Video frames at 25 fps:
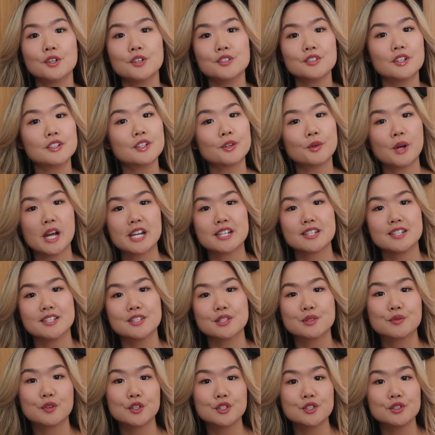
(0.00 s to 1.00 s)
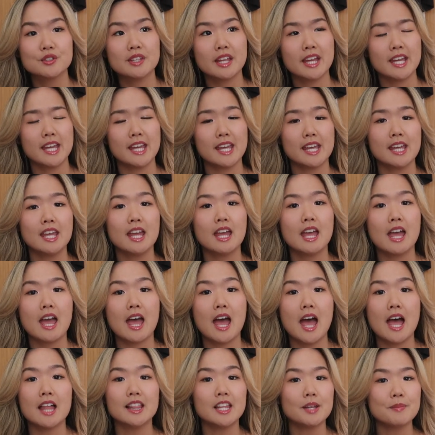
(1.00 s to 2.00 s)
those are the questions for today.
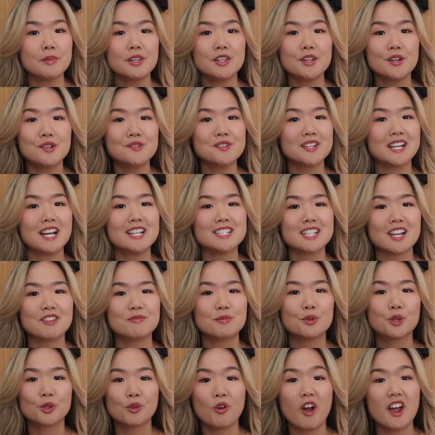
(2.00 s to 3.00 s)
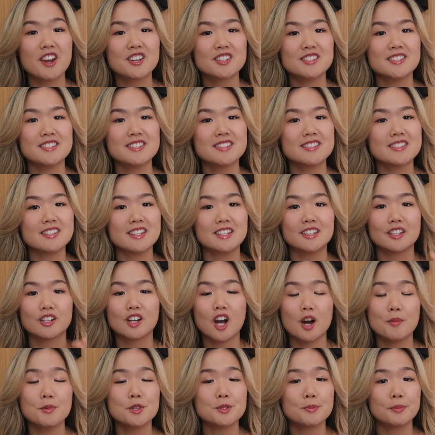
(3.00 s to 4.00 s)
Let me know if you guys have more questions in the
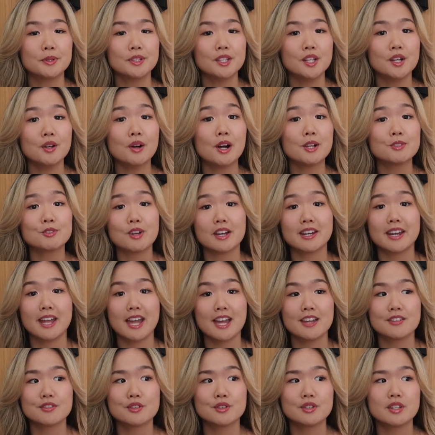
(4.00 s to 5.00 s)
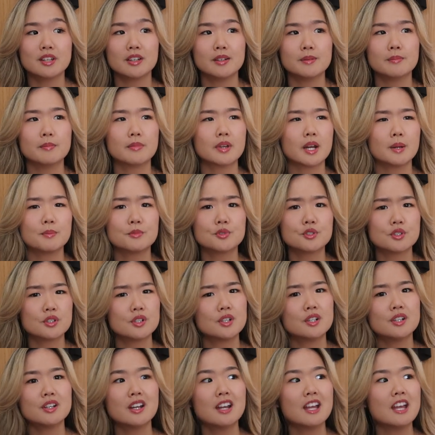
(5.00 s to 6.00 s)
comments below. I'll try to answer them, but I'm
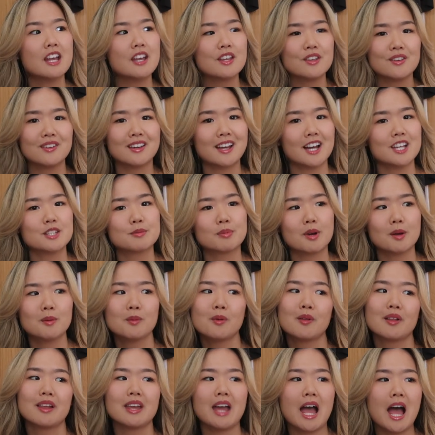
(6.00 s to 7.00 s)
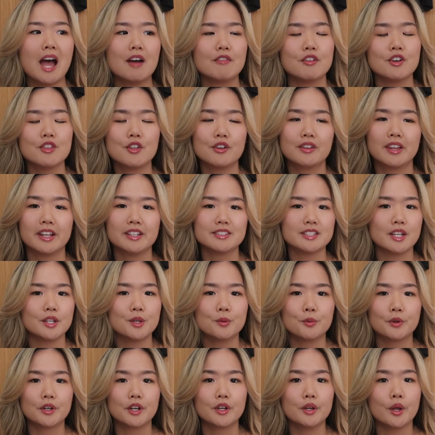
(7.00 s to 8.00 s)
sure you guys probably have other things that
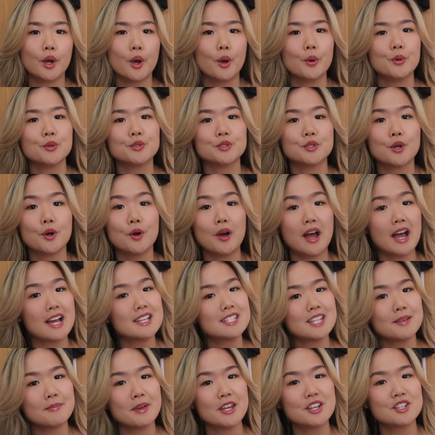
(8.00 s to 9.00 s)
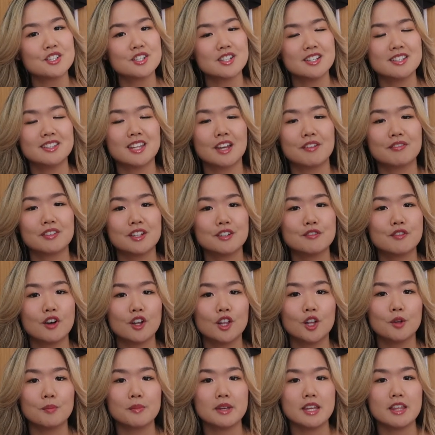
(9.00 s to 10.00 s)
you want to know. So as I mentioned, definitely
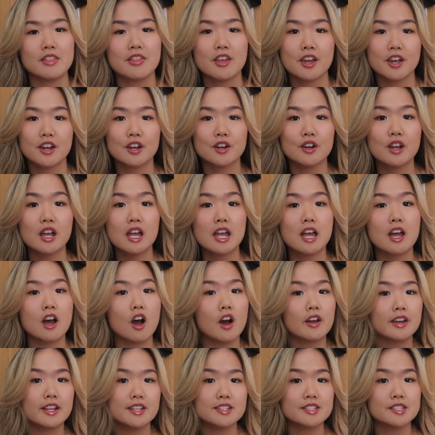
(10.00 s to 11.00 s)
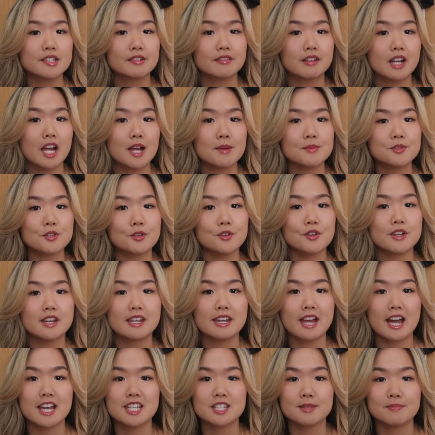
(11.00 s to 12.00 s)
follow me there on Instagram so you
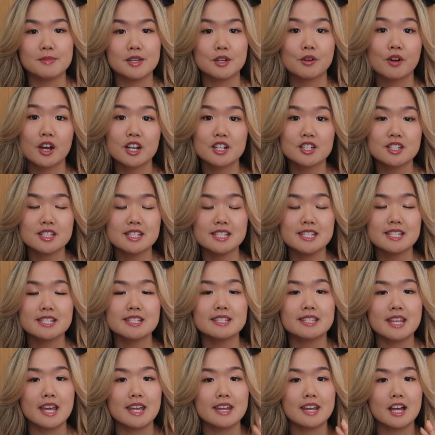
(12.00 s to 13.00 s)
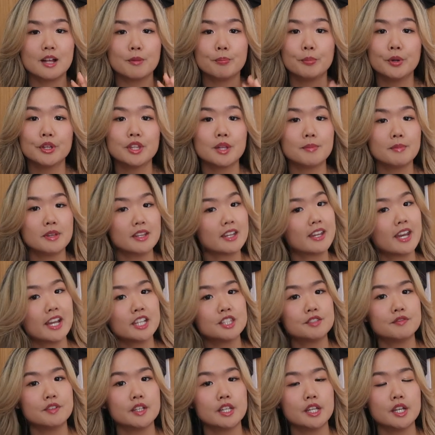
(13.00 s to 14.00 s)
can ask me questions and I'll put them in the
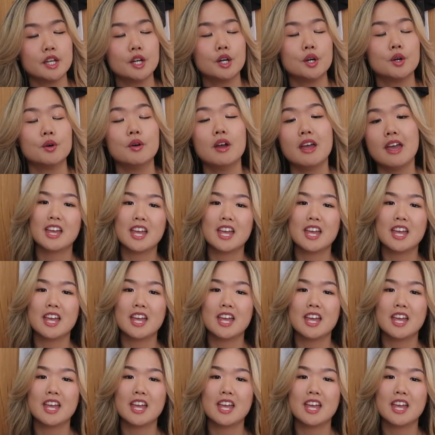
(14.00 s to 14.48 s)
next video.